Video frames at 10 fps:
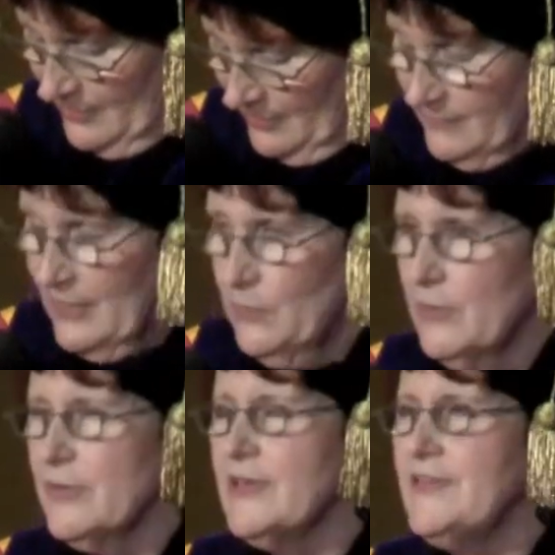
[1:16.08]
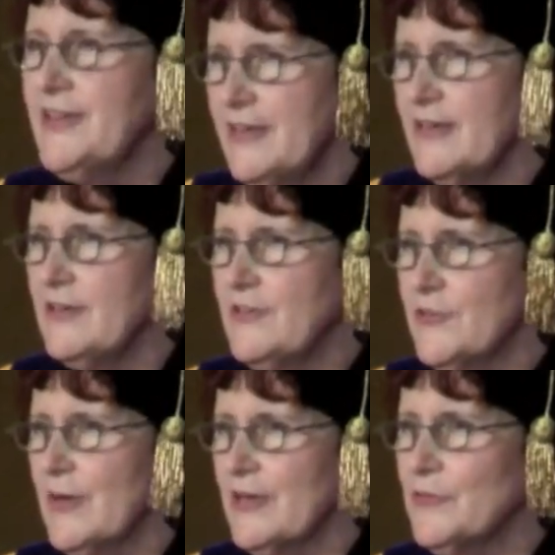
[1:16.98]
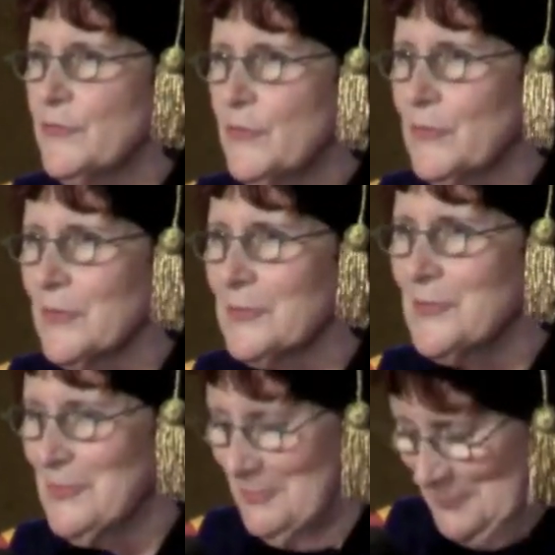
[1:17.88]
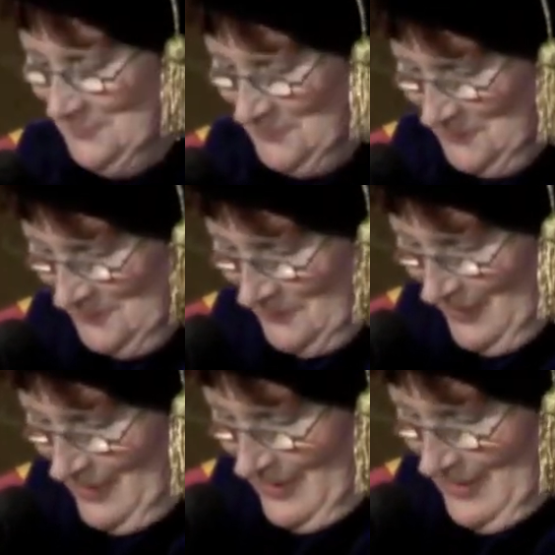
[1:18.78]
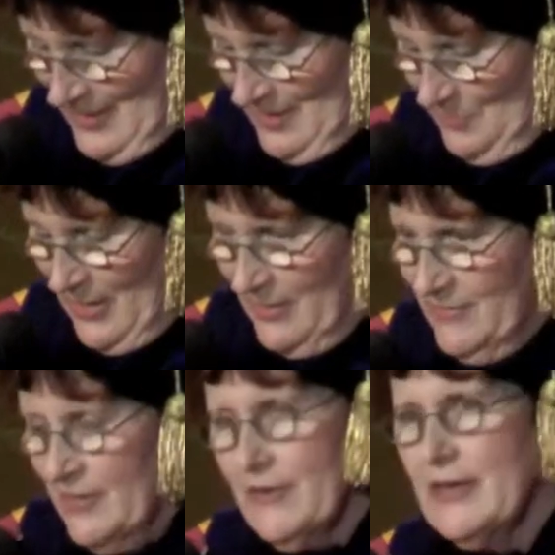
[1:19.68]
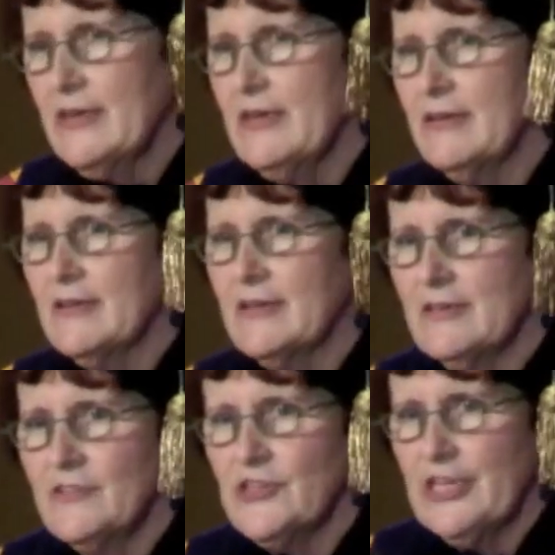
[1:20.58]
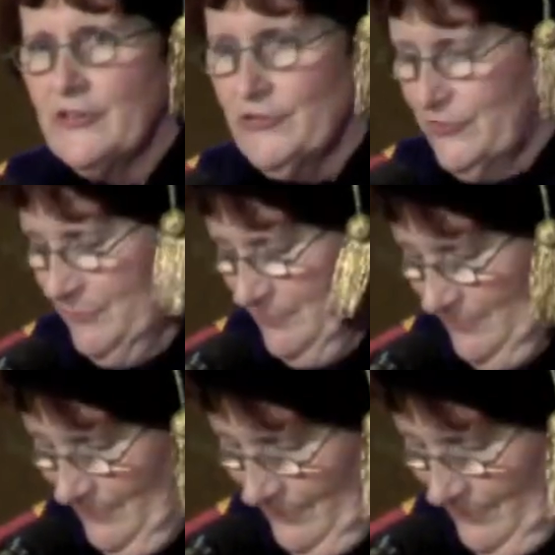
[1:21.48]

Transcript: me that they were indeed transformed by their Antioch education.